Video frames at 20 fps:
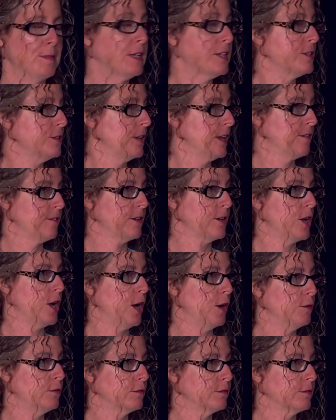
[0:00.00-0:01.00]
because you never
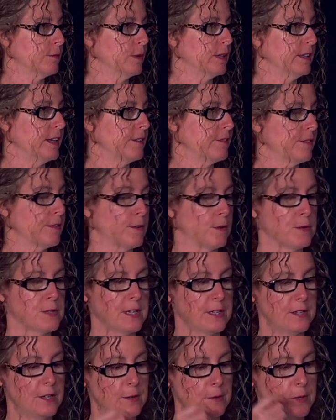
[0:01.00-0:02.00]
know what life throws
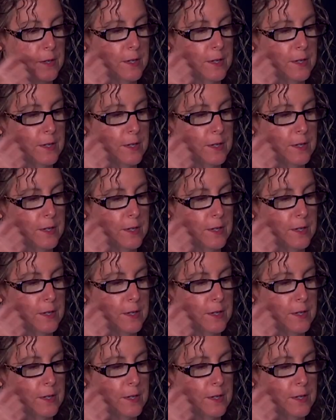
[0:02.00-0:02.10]
at you.